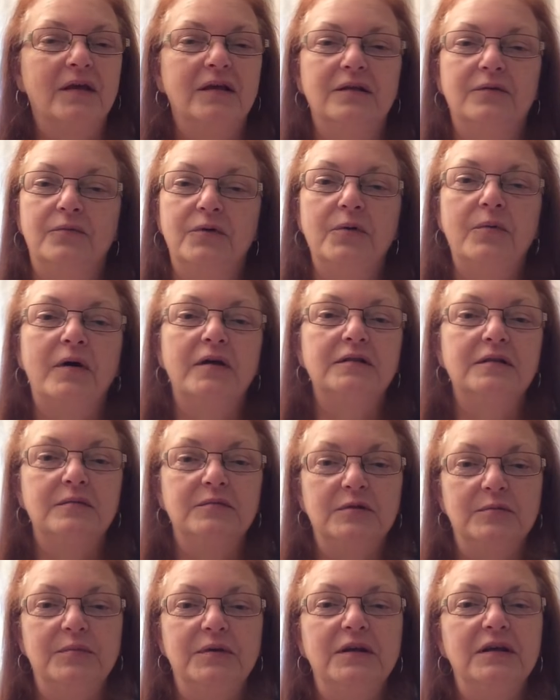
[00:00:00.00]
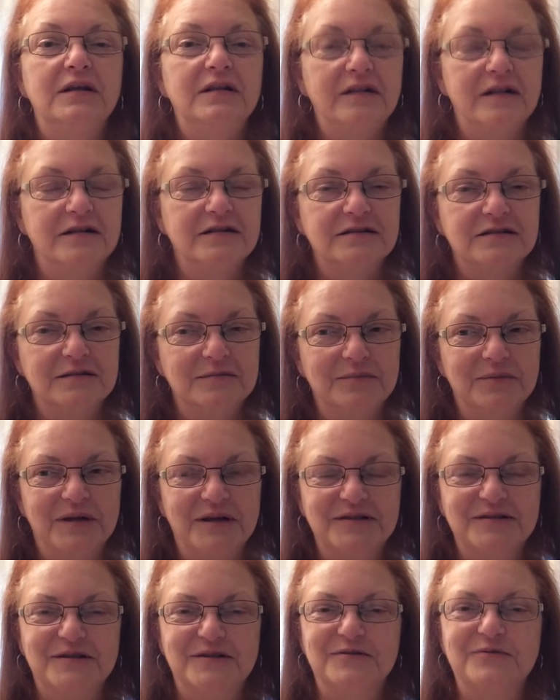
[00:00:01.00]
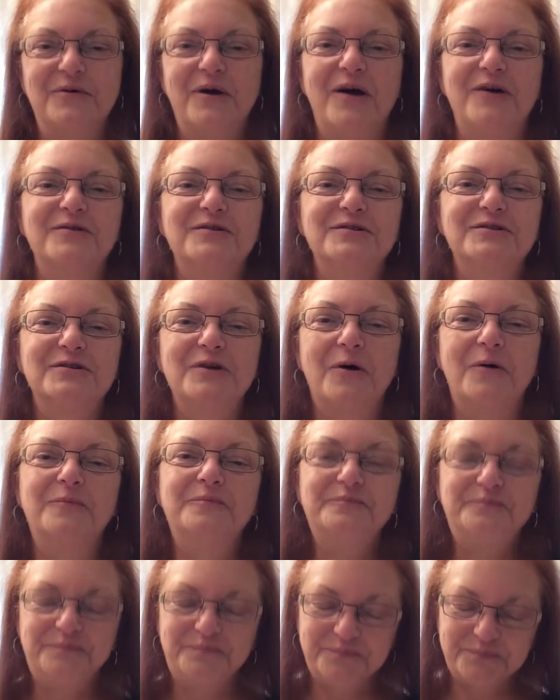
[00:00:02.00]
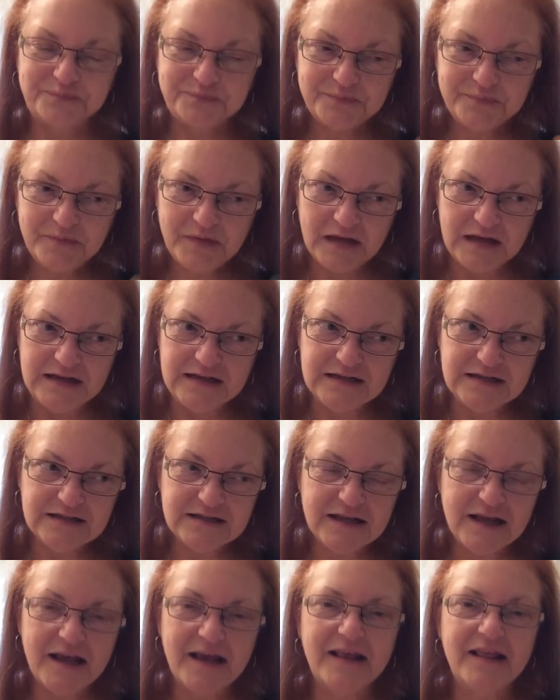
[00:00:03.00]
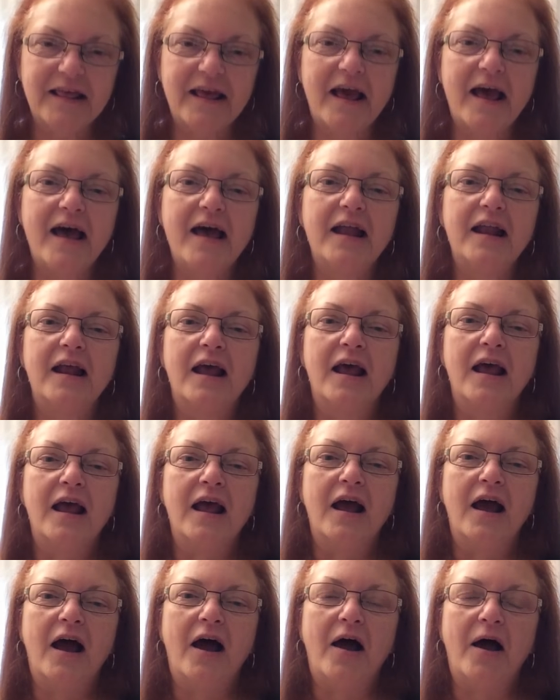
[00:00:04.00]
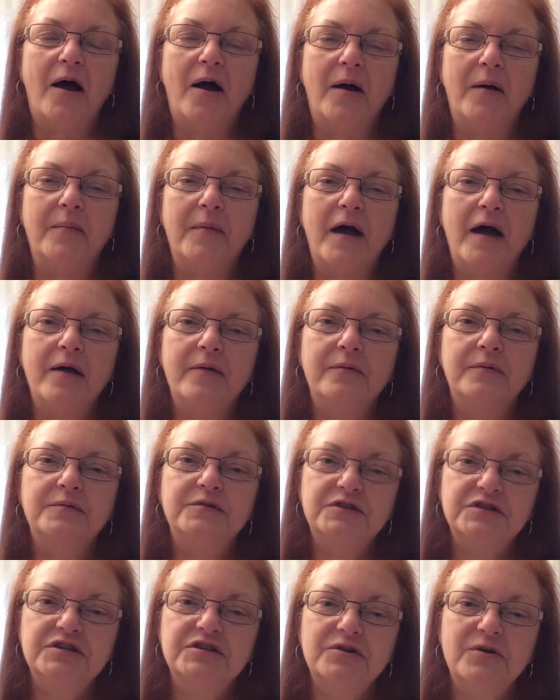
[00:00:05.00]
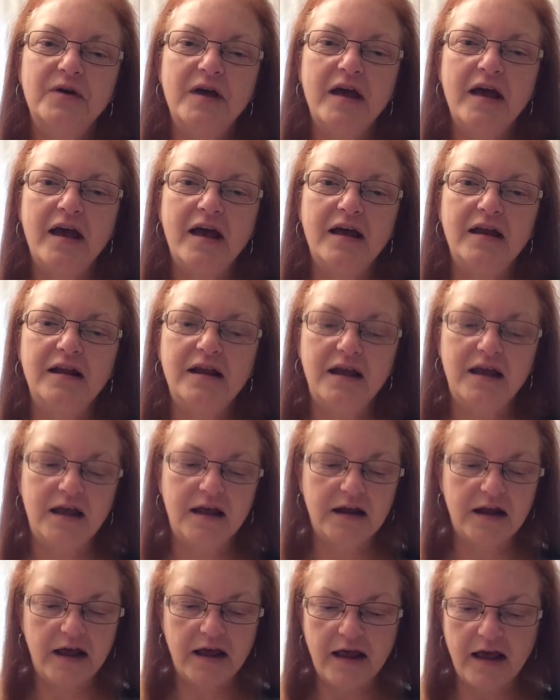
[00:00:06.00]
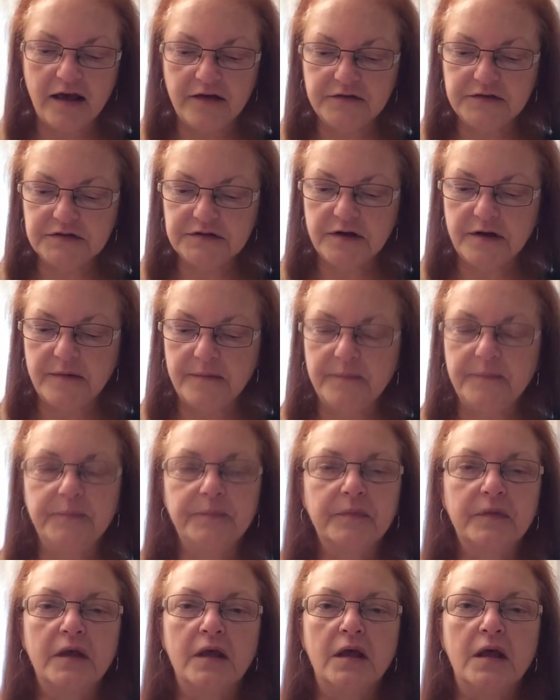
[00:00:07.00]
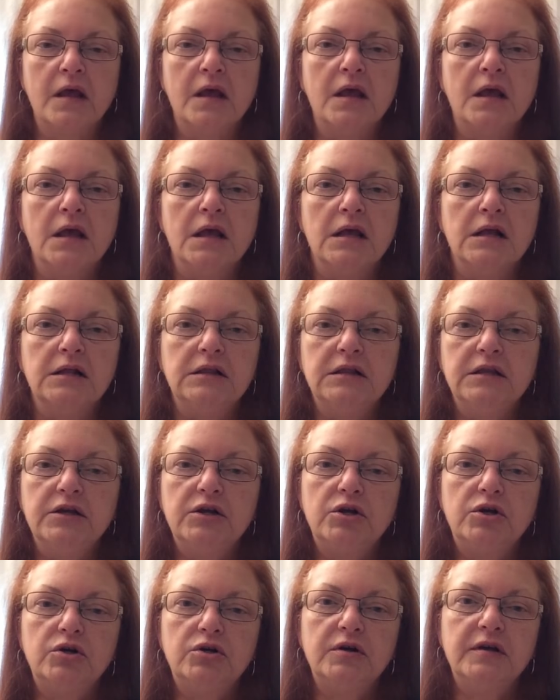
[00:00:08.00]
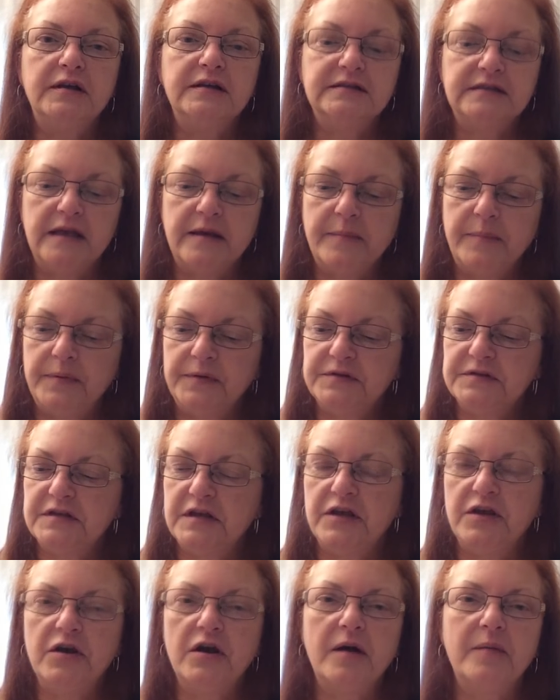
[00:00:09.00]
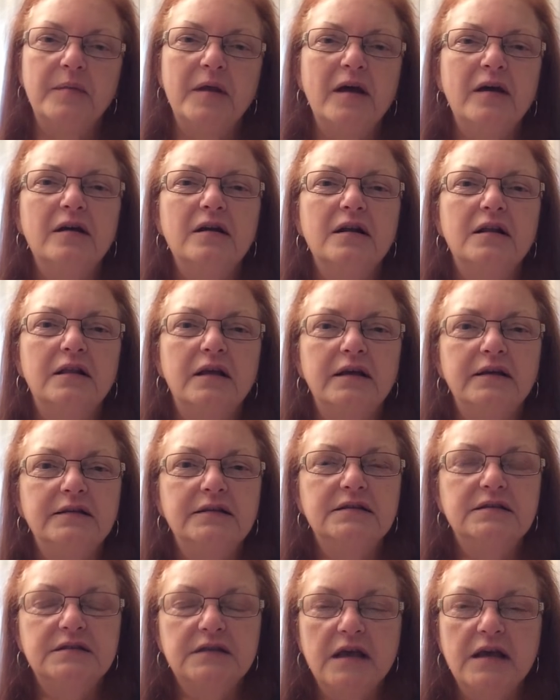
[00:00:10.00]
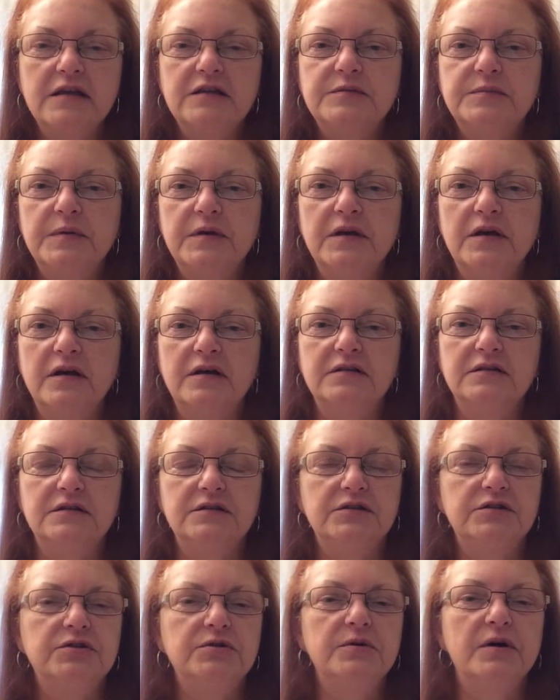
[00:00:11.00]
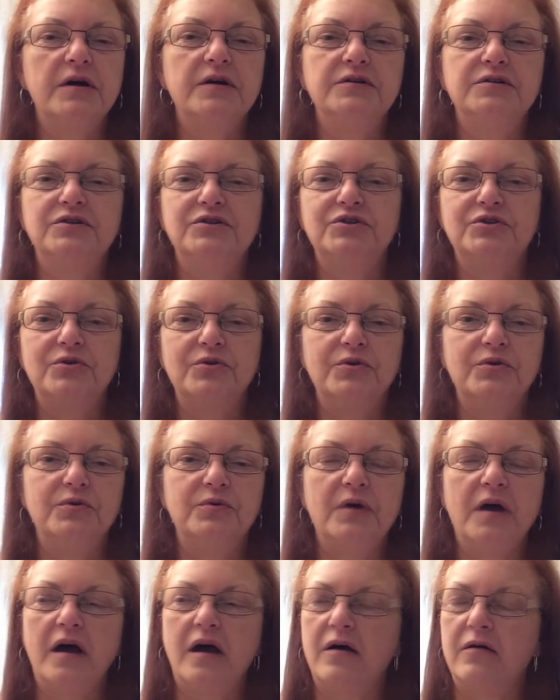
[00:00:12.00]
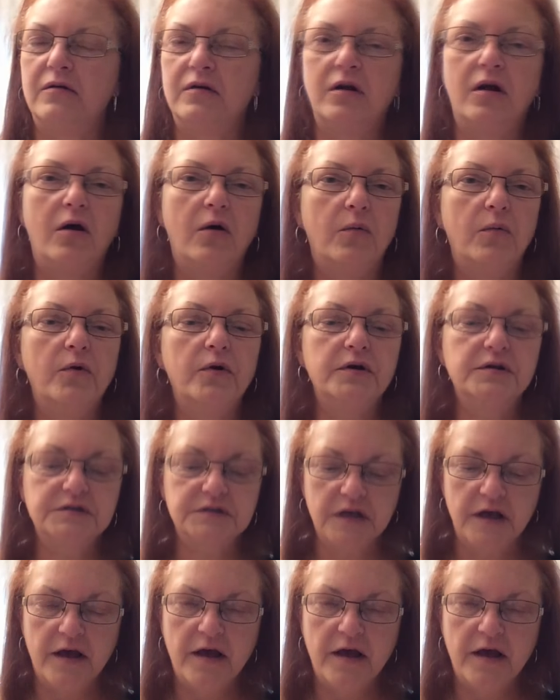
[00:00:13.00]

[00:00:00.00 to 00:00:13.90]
we want them to be cleansed and blessed as well. So in saying that, I will just go ahead and I have some little examples here. I'm not going to light the sage because it's too hard to show you how it all works,